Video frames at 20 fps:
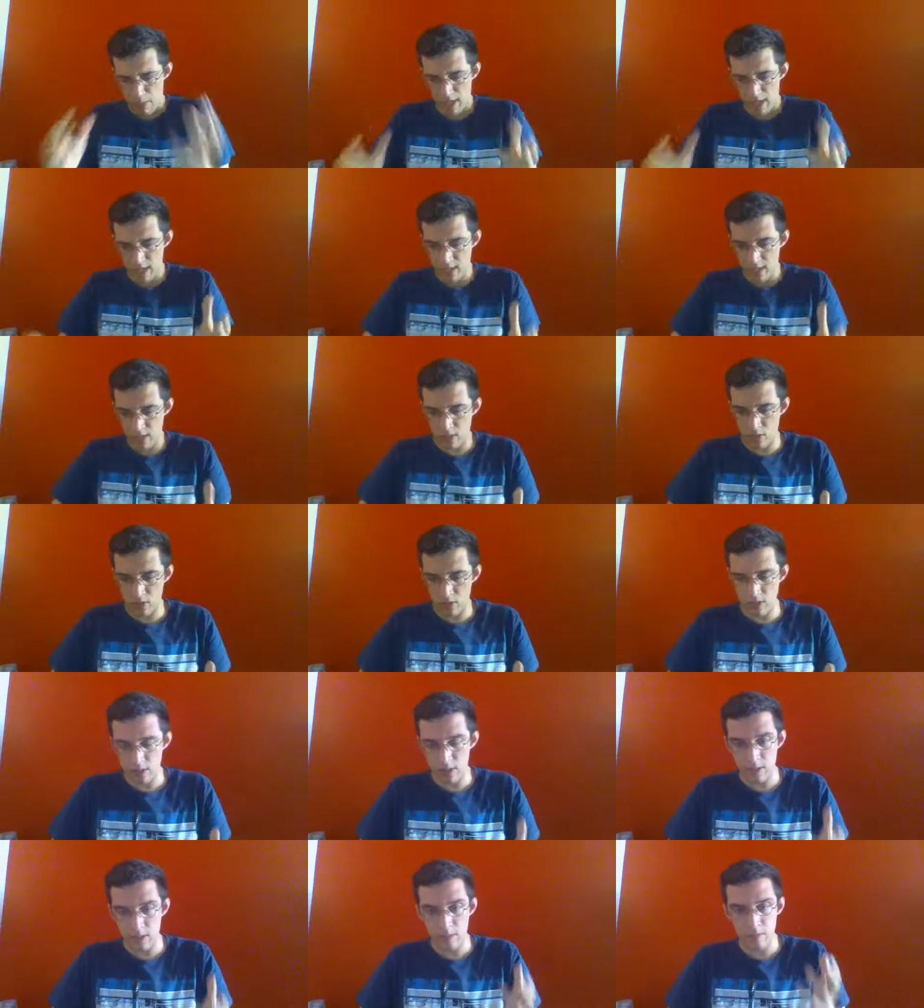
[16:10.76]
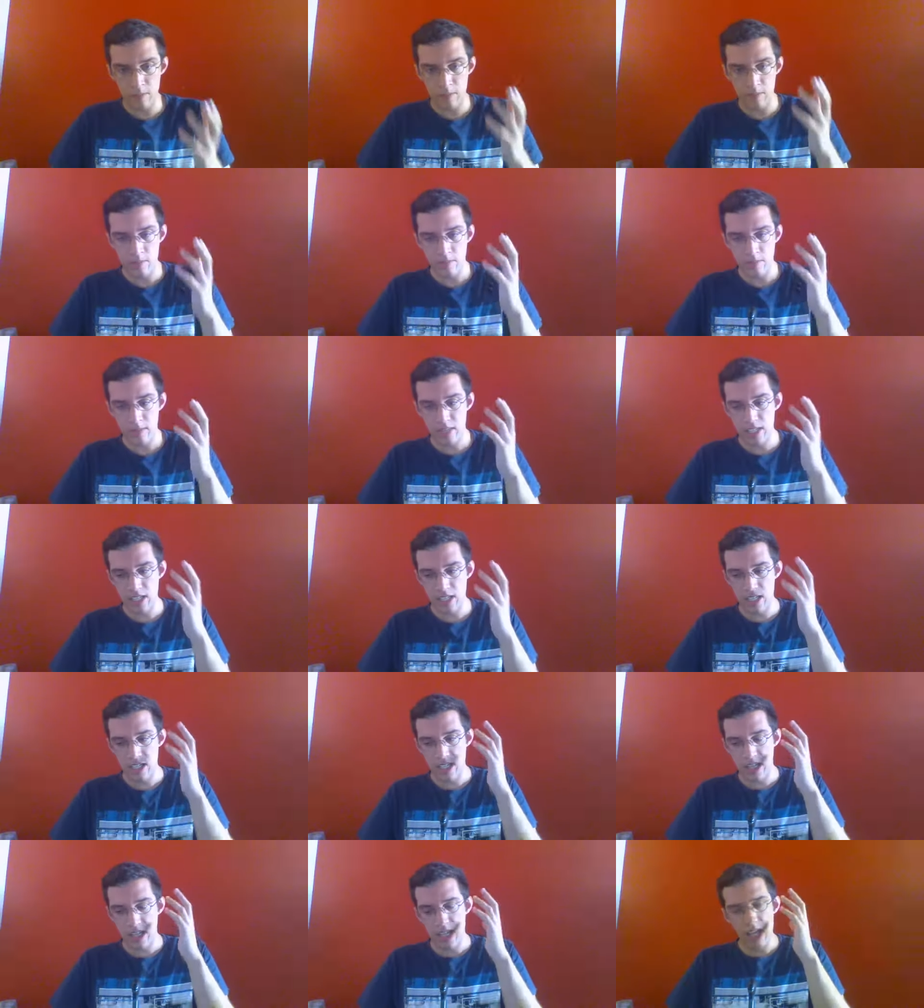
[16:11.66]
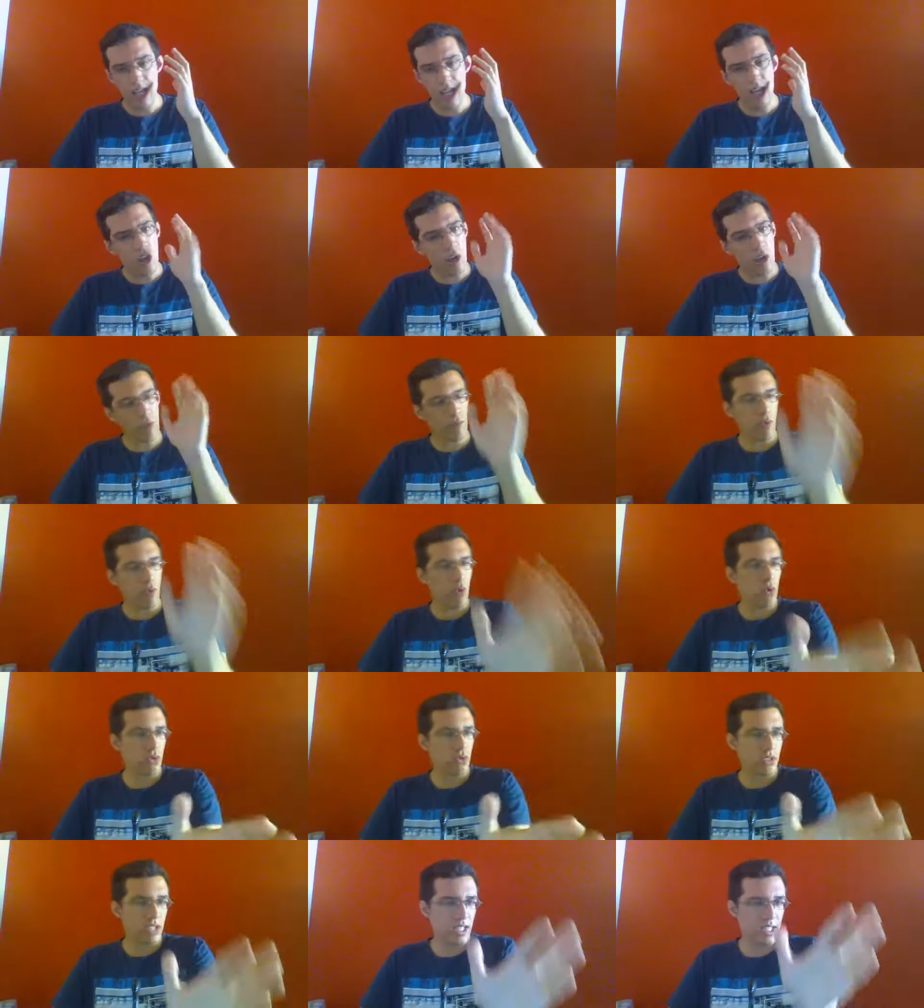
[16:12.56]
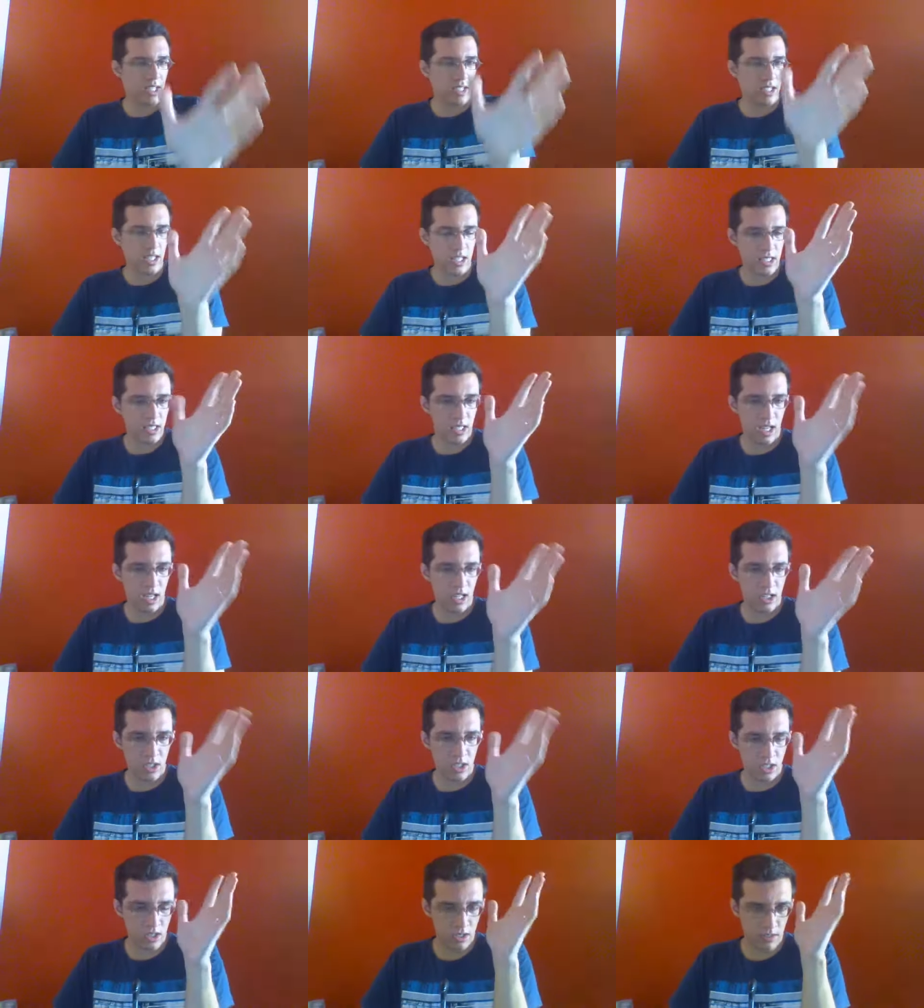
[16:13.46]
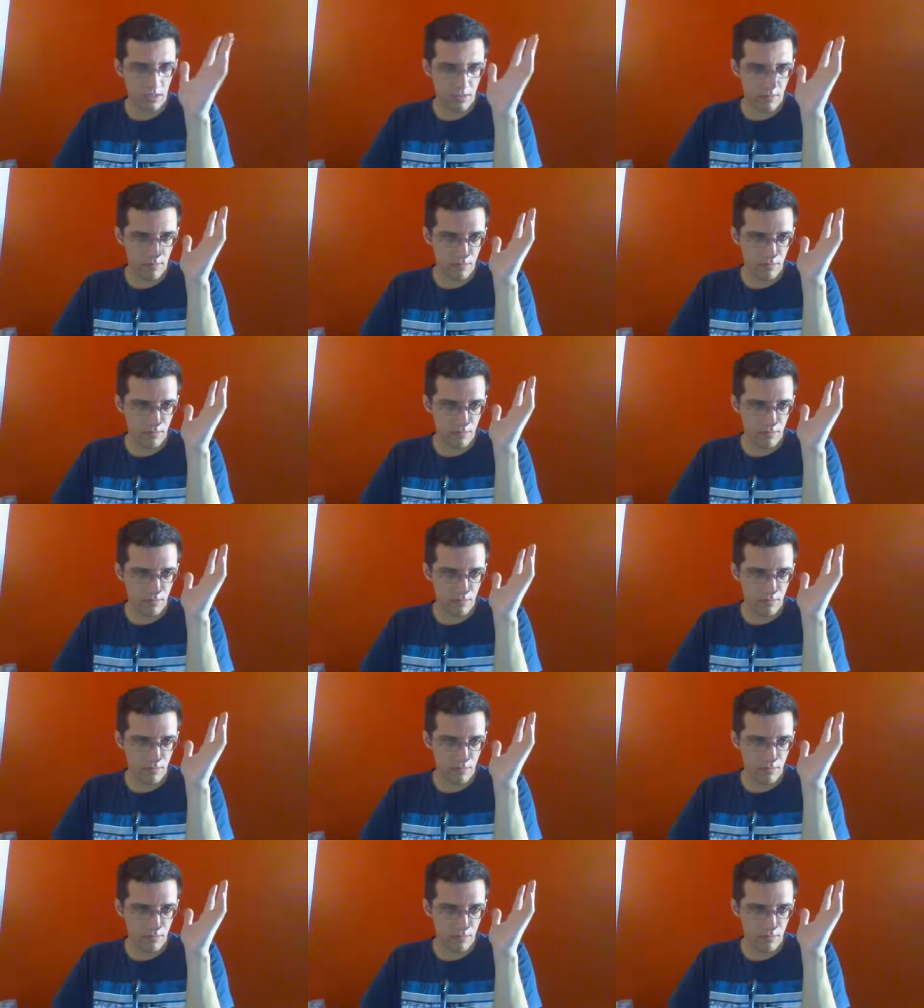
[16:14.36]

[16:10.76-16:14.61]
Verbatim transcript: bent on? Of course, this can just,